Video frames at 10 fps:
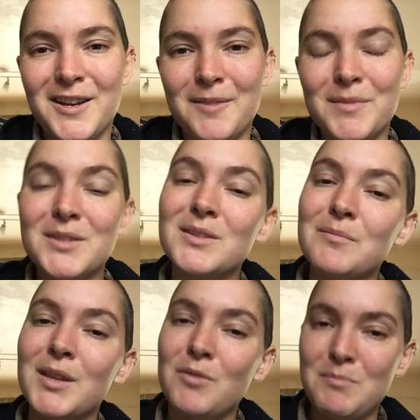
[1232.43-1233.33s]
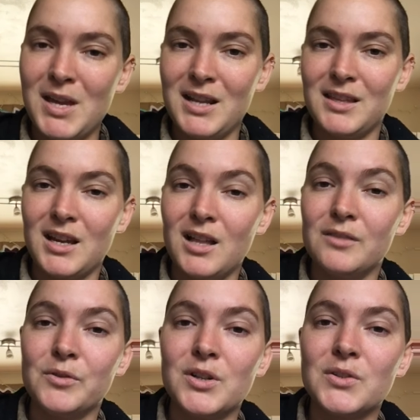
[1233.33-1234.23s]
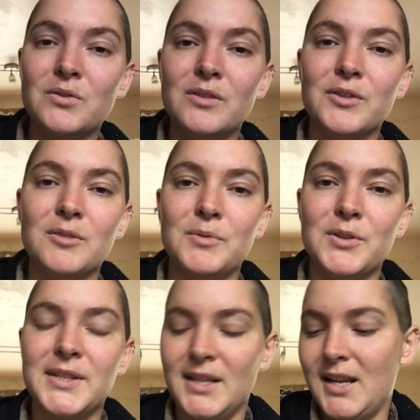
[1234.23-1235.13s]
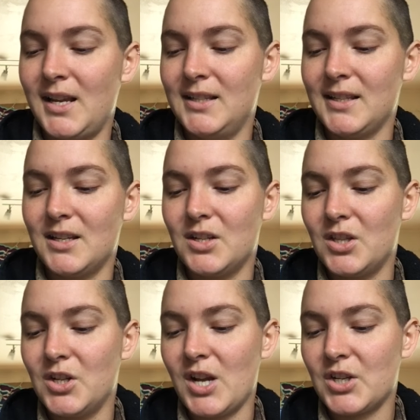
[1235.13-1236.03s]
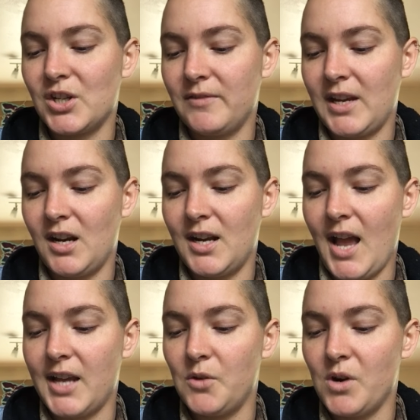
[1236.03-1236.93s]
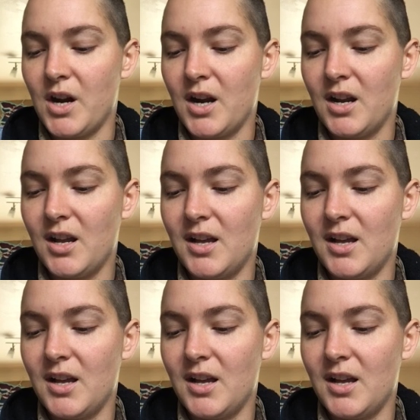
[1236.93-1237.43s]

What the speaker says: This is something we made at the California School of Herbal Studies under the direction of Karen Aguiar.